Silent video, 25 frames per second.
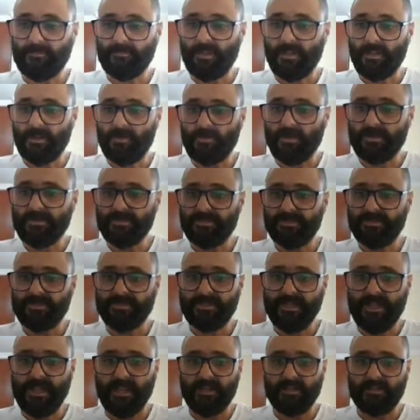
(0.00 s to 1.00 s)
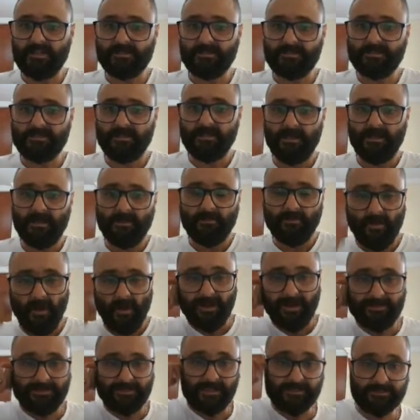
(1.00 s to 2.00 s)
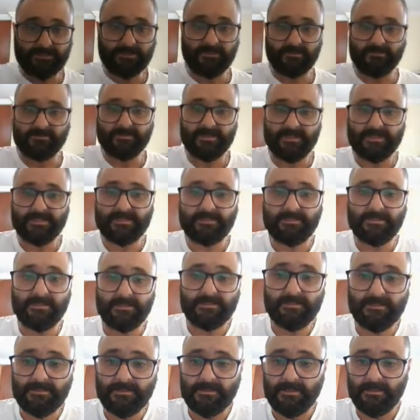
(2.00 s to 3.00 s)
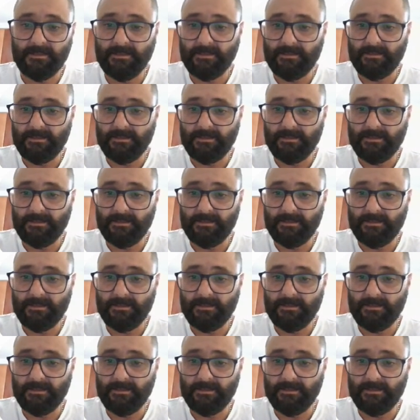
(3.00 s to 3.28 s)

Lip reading: Question 6. We've got identical resistors.